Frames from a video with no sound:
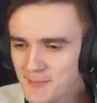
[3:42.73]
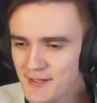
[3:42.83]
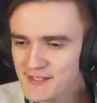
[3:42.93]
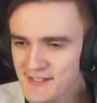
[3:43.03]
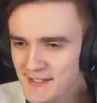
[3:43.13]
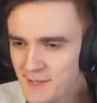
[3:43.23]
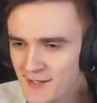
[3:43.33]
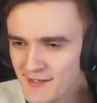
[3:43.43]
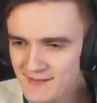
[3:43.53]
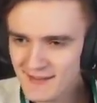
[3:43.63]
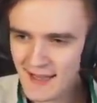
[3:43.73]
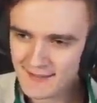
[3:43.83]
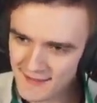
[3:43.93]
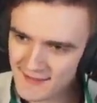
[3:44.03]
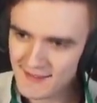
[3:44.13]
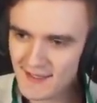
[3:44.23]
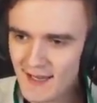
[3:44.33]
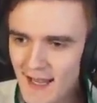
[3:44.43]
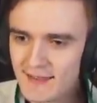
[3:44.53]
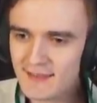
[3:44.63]
Sigma, I think
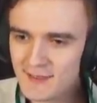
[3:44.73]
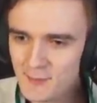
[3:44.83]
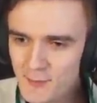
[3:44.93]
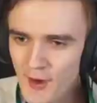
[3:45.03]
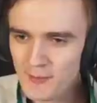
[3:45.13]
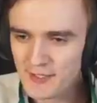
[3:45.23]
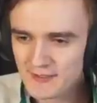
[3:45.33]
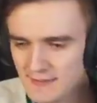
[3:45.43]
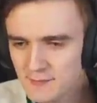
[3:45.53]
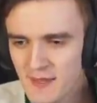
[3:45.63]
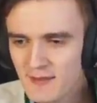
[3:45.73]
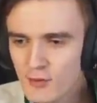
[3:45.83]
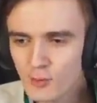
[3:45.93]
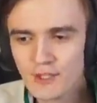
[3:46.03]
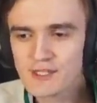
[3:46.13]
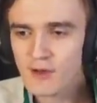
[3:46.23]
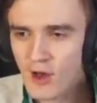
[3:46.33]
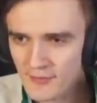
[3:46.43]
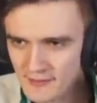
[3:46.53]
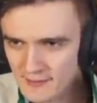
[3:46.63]
Wubby made the coolest
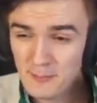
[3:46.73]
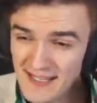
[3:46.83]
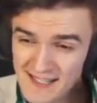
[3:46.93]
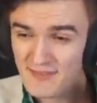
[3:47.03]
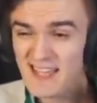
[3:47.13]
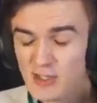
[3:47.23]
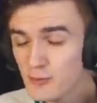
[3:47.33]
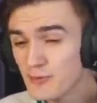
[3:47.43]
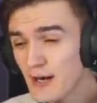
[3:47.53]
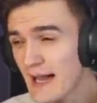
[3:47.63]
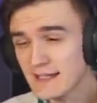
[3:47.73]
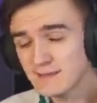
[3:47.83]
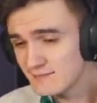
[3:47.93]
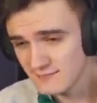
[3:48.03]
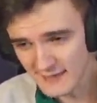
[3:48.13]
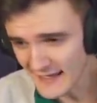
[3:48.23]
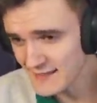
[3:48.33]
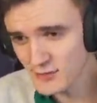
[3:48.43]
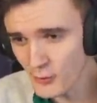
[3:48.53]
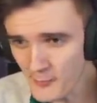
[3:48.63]
content. Best VTuber, I
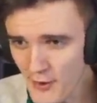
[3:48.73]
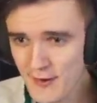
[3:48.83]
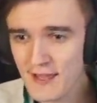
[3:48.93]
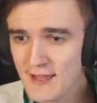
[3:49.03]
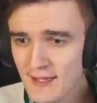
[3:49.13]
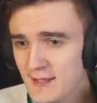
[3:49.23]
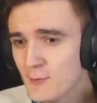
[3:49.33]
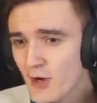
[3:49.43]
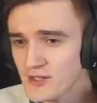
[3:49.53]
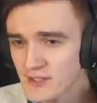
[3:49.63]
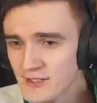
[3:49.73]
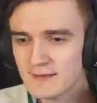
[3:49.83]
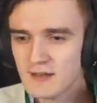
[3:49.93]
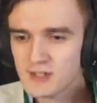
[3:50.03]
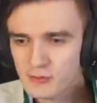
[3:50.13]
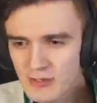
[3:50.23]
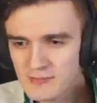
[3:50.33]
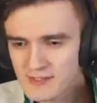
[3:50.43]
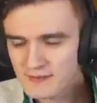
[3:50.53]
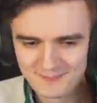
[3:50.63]
don't partake in watching their
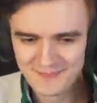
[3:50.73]
streams.